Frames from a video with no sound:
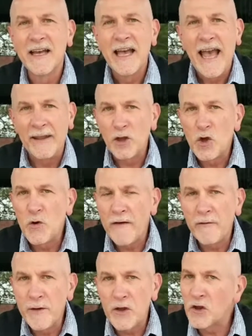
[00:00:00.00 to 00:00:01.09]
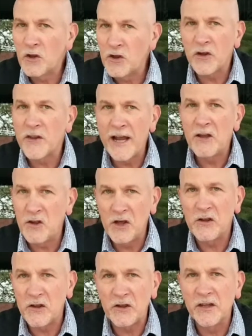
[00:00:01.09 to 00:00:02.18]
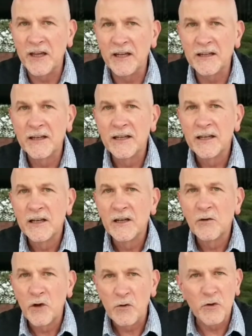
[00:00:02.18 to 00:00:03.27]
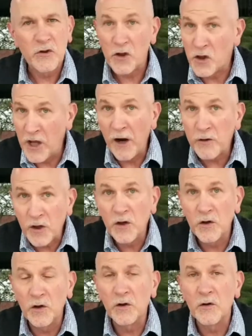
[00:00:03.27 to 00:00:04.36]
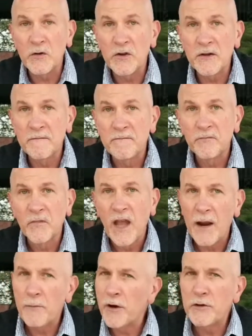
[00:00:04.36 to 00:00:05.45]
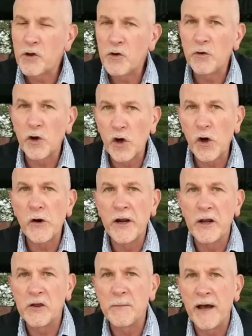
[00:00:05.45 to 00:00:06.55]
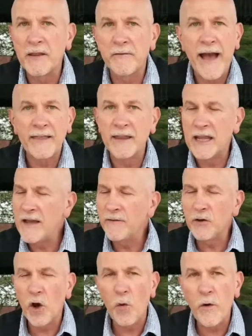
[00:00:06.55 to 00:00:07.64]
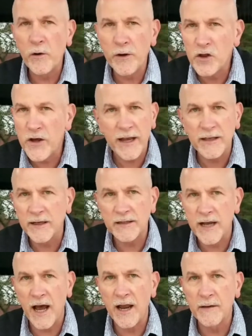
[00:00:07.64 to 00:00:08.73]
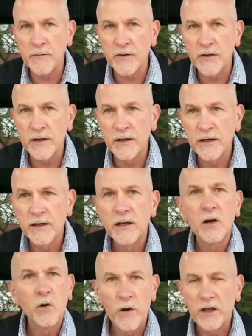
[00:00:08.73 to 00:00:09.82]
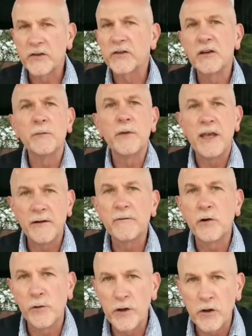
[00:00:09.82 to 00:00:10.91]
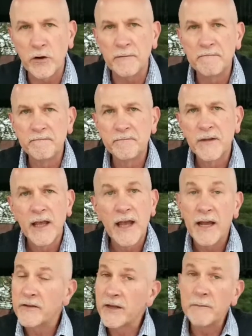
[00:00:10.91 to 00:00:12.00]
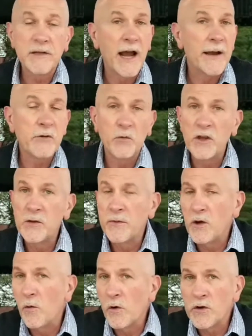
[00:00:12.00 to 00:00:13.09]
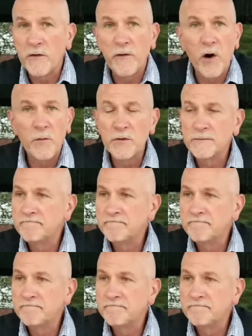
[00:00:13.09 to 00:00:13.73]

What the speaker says: and that you have a mission just like Jesus did, which was to share the good news, I pray that you're encouraged by the fact that even though we're rejected at times, we can still be influential. And sometimes we speak words of hope,